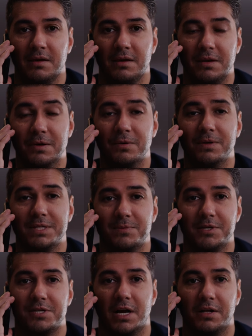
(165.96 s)
You know, it's
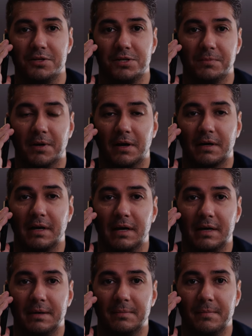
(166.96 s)
been challenging, Mark.
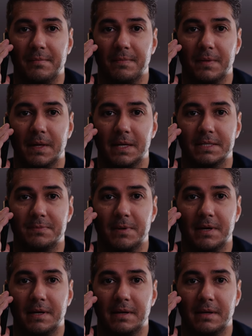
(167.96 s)
It's
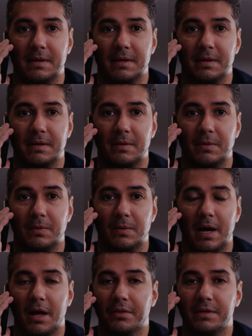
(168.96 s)
been...
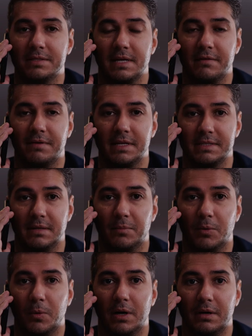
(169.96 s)
health and safety is
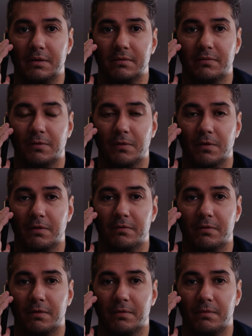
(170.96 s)
number one
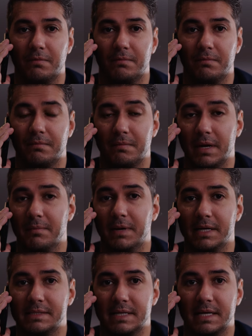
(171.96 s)
for me and
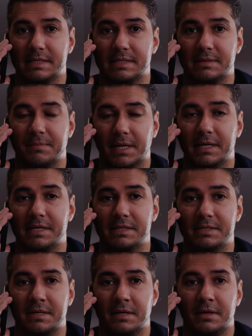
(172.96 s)
my sets,
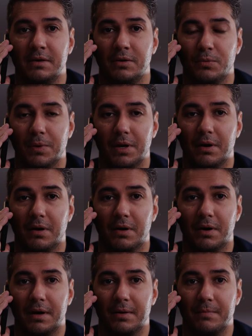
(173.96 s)
because we
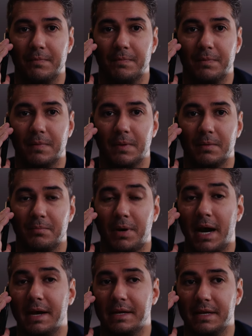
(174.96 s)
are
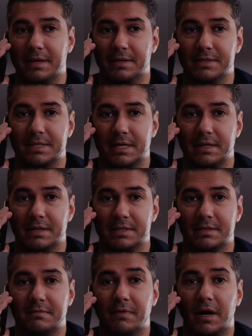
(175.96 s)
pioneers in
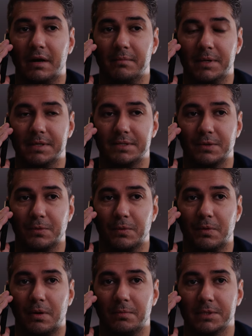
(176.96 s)
this environment, so
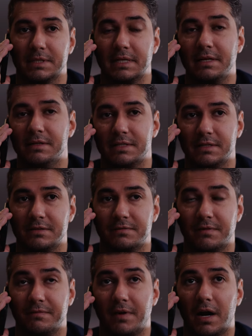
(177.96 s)
almost leaders in this
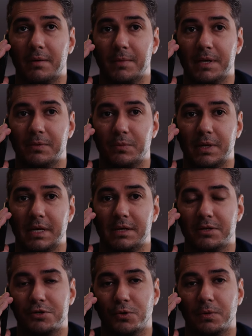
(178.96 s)
environment. We
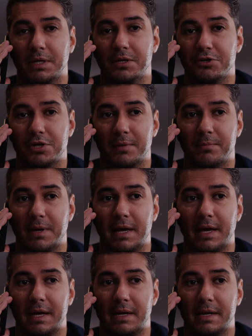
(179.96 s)
need to show leadership,
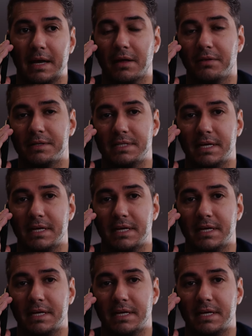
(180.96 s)
and health and